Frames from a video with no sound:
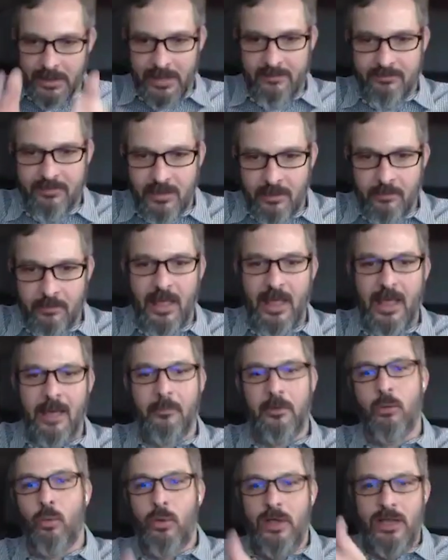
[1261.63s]
to give them
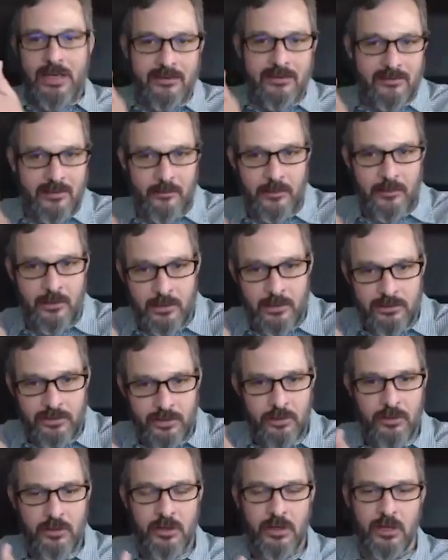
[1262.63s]
and we need something in
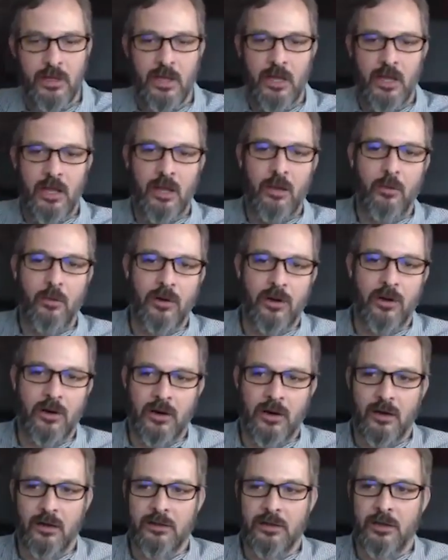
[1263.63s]
return.
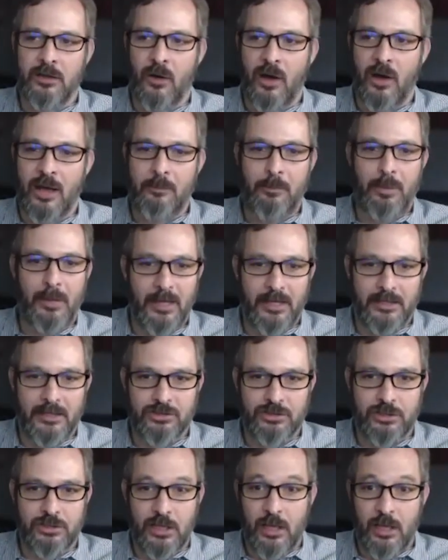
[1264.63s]
Where I
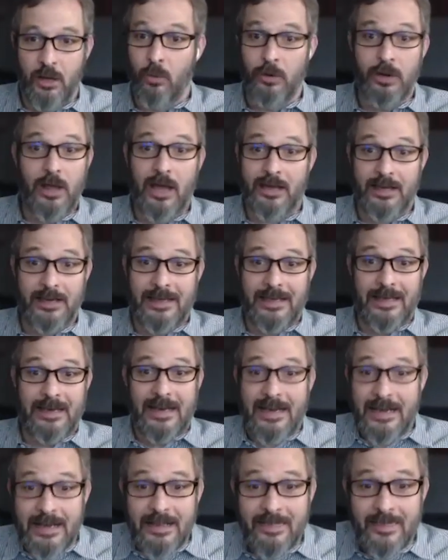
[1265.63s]
pitched, we're not going to get
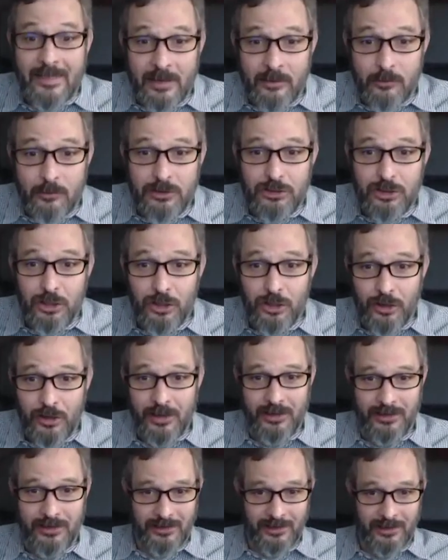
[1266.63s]
anything in
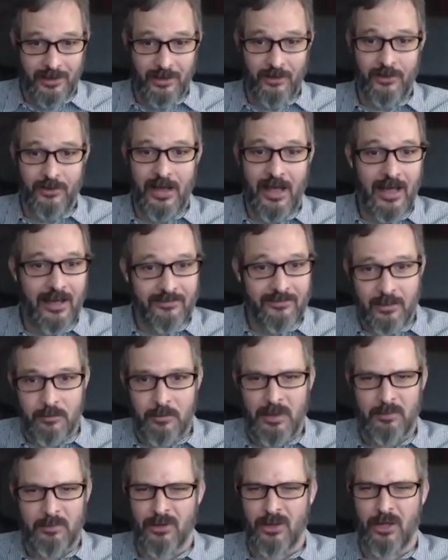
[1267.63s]
return, and half the
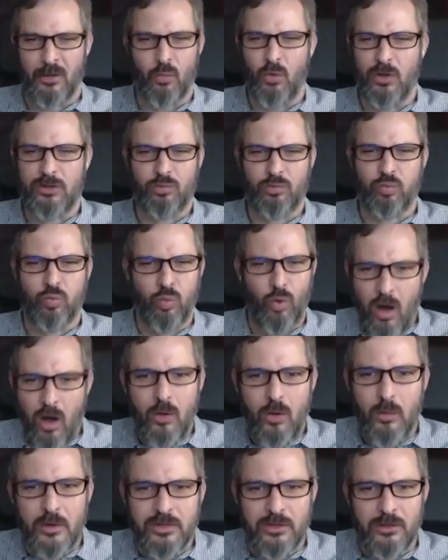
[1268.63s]
people are like, what's
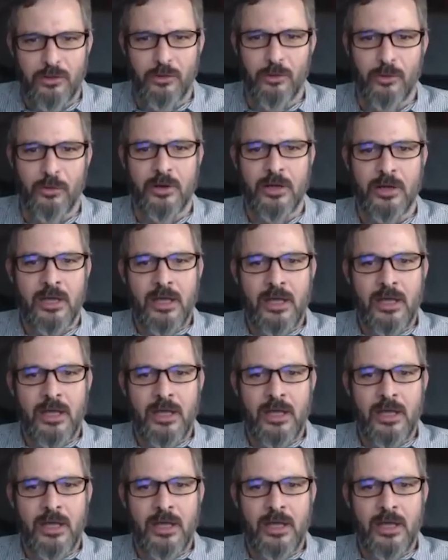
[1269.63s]
wrong with you?